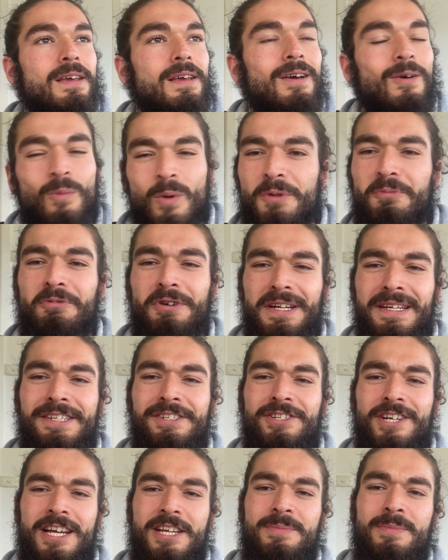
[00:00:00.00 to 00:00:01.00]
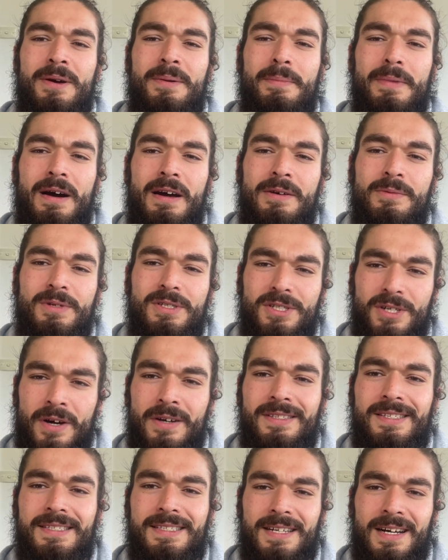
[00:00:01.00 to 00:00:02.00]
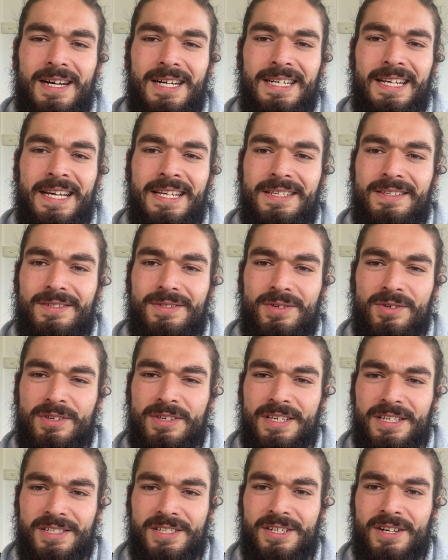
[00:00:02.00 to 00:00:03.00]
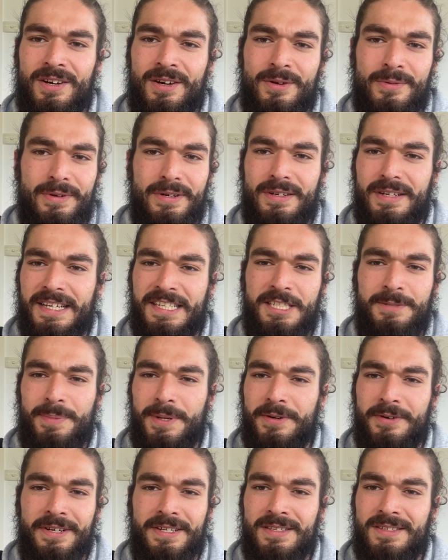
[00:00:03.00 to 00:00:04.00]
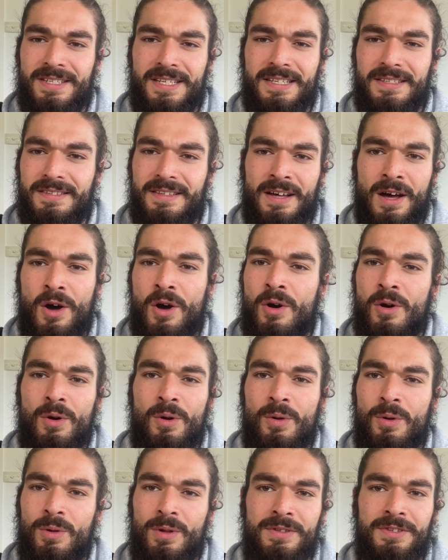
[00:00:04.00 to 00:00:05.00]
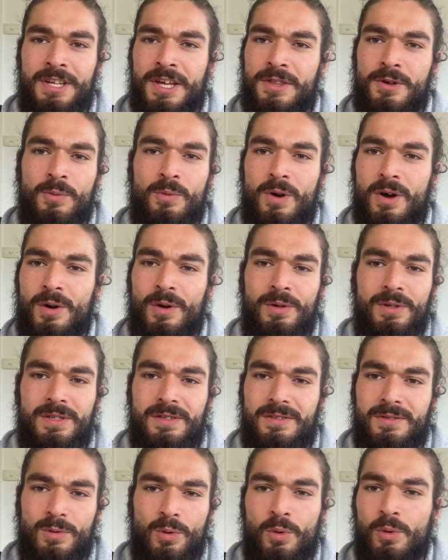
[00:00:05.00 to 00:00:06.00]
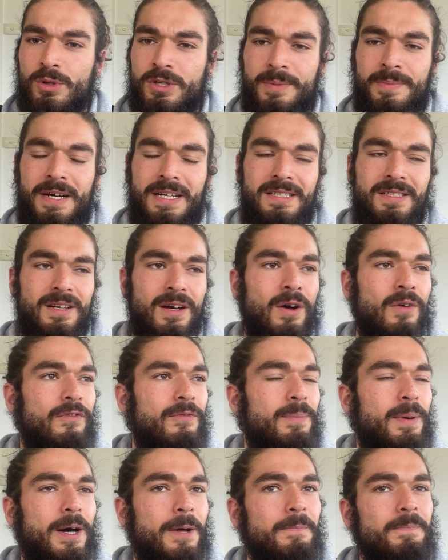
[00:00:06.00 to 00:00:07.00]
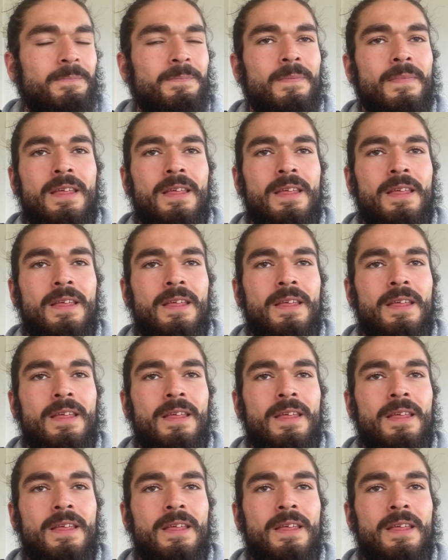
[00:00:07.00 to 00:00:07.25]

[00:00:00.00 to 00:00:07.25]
what really changed my mind was going to Thailand 2 years ago and experiencing the whole another world all to myself. But